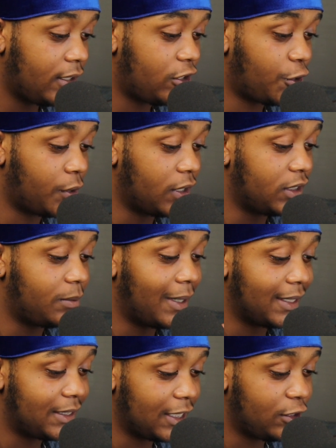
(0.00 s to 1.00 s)
towards
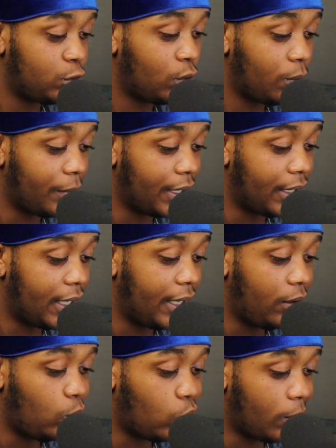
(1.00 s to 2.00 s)
bisexual men
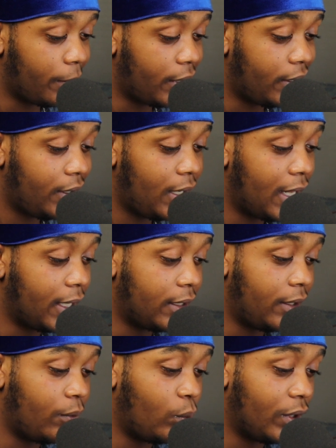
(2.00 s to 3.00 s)
and women
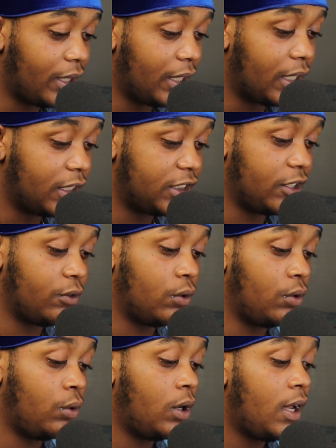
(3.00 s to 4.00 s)
within the
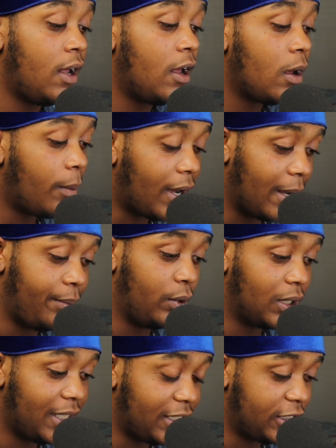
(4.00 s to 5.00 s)
general
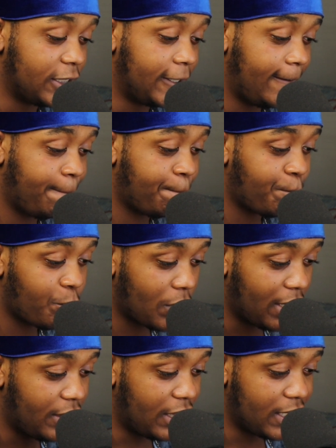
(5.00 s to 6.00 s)
population.
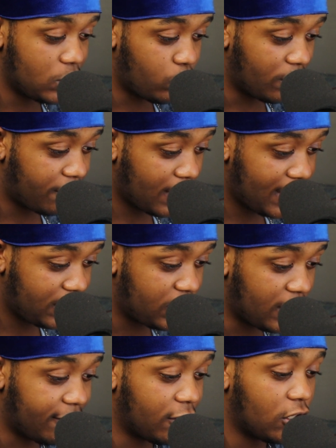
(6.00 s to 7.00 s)
This
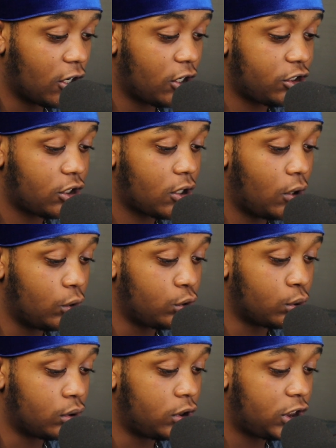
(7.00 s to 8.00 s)
reflection of a larger
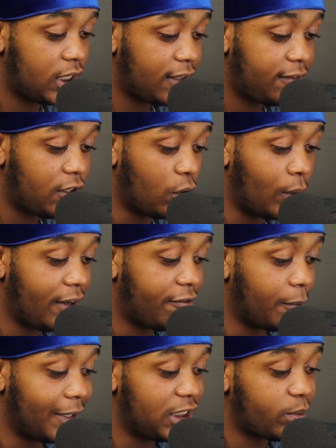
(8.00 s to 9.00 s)
cultural shift away
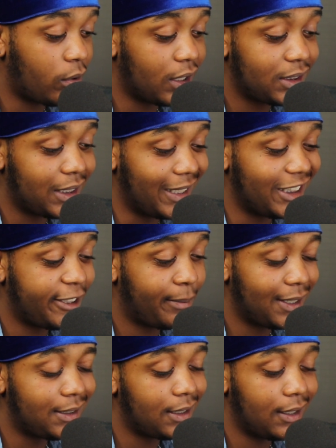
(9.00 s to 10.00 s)
from expressing
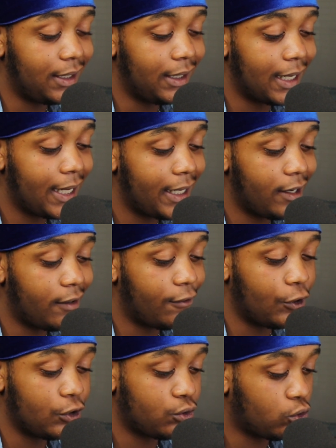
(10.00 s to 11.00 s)
explicitly negative
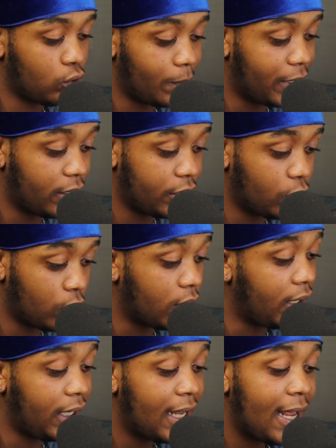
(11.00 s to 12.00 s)
or
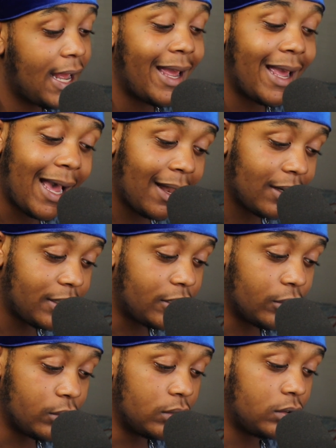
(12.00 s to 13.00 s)
discriminatory
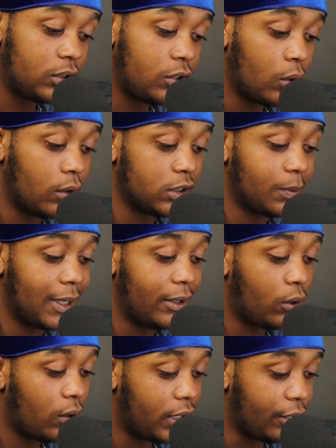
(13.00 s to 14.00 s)
attitudes towards
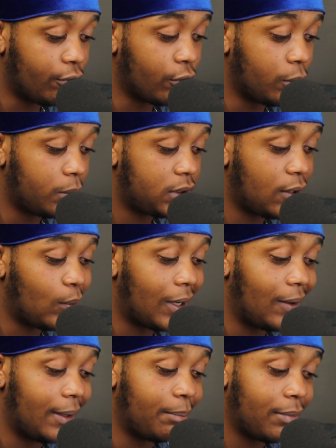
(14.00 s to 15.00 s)
minority groups,
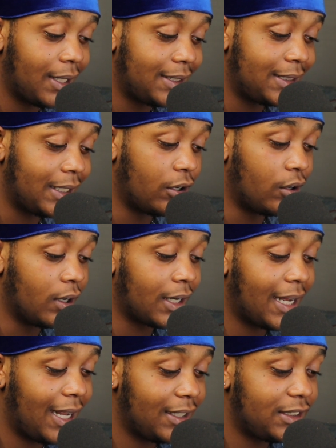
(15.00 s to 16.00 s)
while implicit or
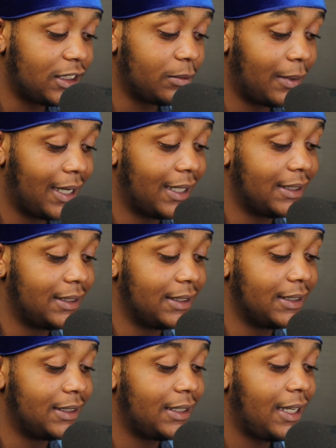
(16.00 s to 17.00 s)
unconscious
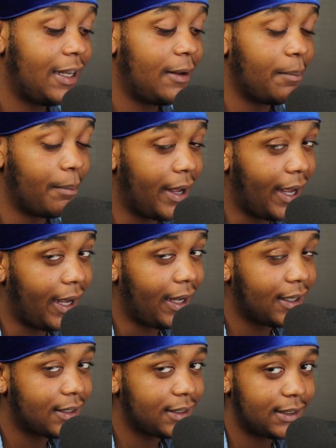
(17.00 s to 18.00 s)
biases
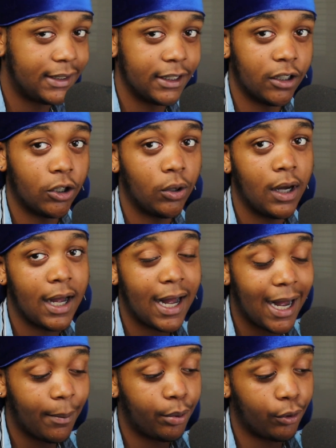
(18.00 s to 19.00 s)
may still
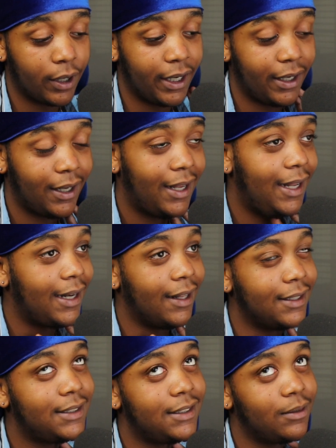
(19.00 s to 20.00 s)
operate. Now,
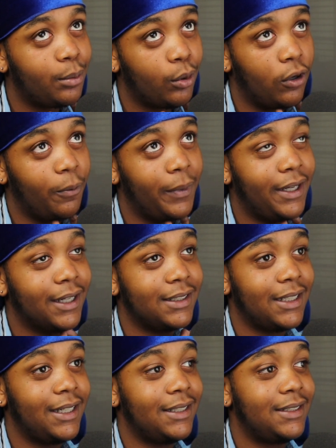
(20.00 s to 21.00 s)
this is important because
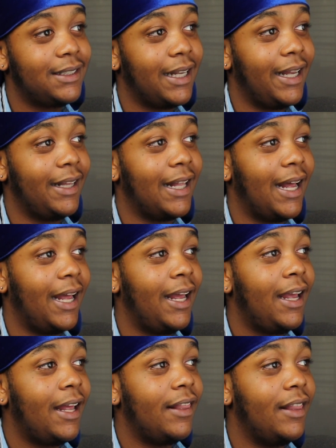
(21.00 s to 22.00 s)
it is saying that
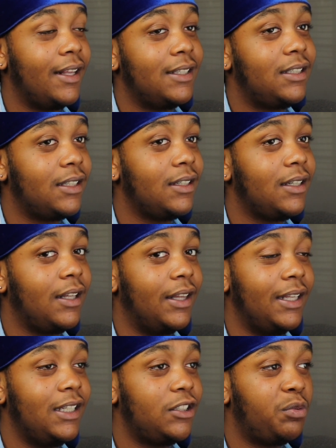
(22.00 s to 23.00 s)

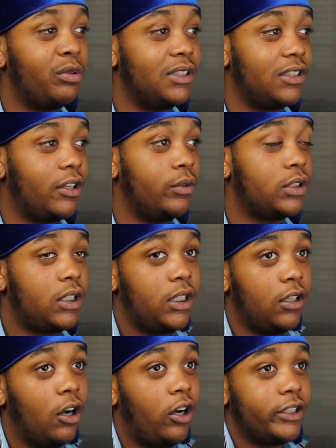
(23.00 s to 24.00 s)
these results
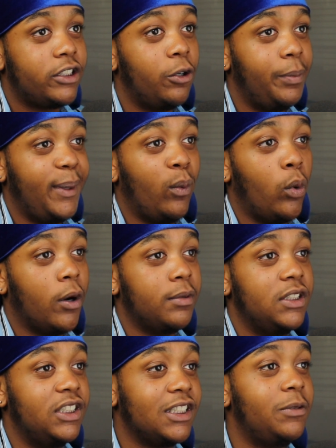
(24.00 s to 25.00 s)
could also be
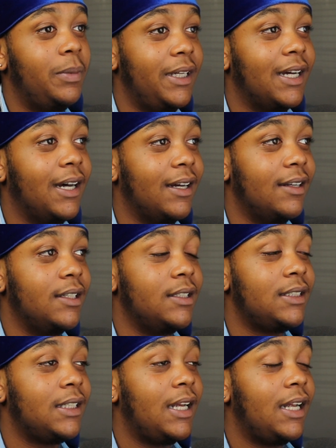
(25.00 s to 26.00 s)
warped just
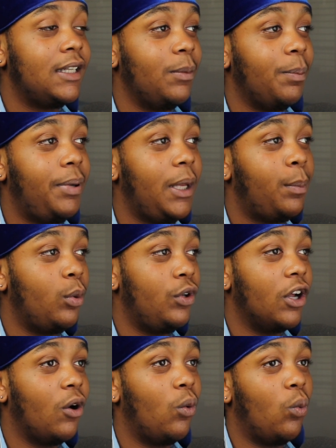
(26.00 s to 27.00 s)
because people
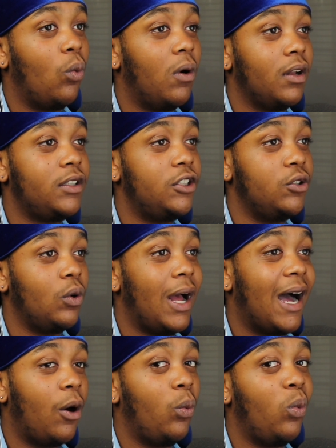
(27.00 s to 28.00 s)
don't want to
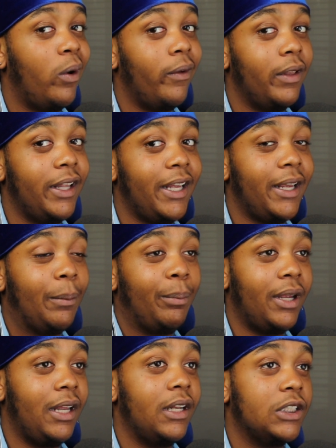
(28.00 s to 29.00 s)
outwardly
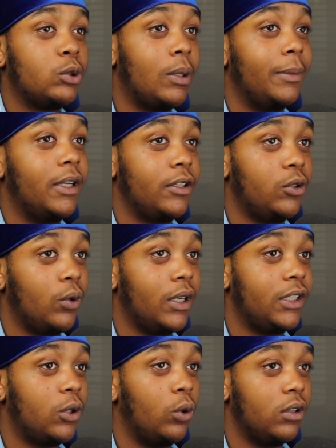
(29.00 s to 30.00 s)
be
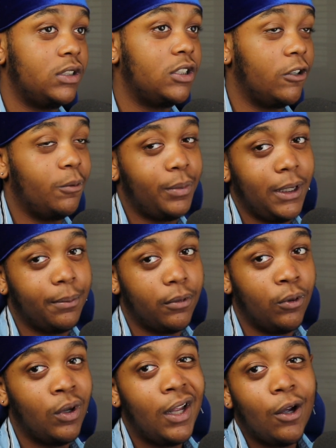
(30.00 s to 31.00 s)
discriminatory towards certain
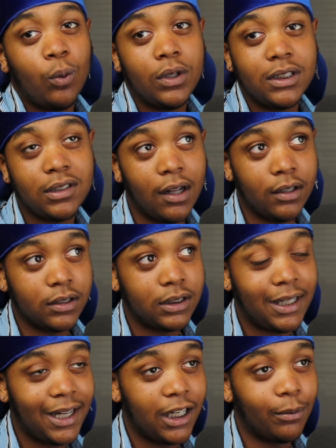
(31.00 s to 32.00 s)
people, which is
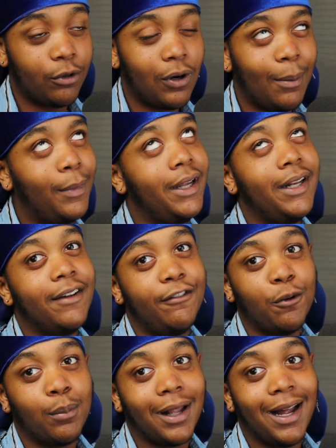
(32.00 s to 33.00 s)
understandable. I mean, if
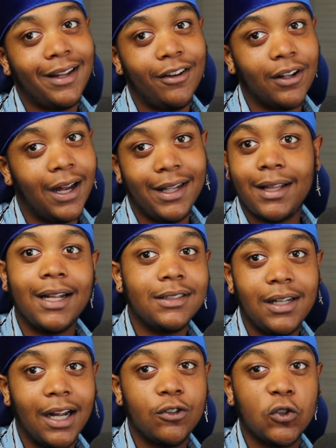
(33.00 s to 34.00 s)
you're black, you're like, that's
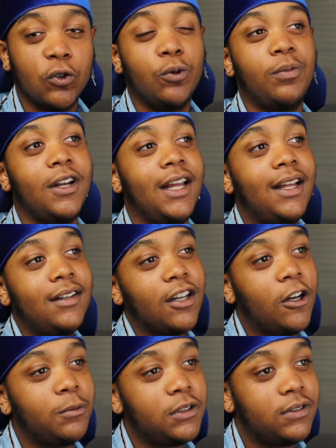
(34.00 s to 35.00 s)
not true. But in
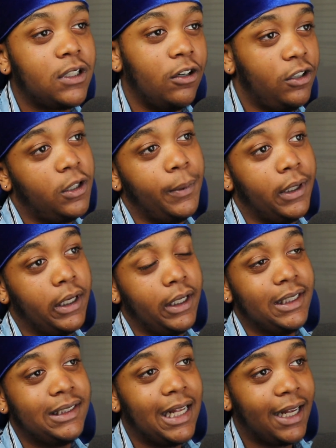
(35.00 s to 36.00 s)
terms of certain
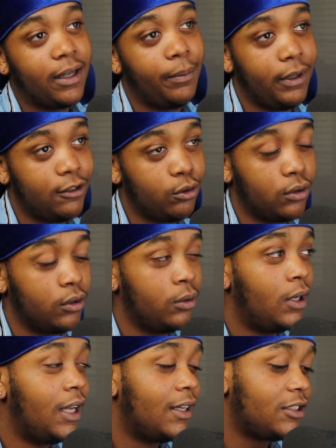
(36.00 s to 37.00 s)
communities, that can be true.
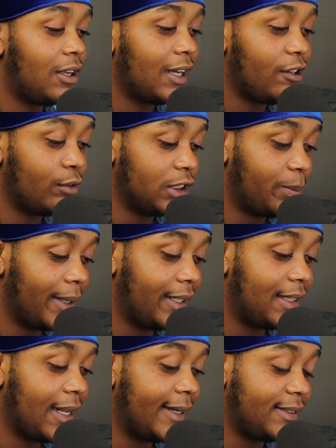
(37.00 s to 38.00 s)
So I can
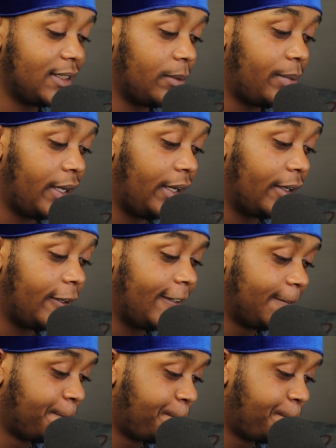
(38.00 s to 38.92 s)
respect that as an opinion.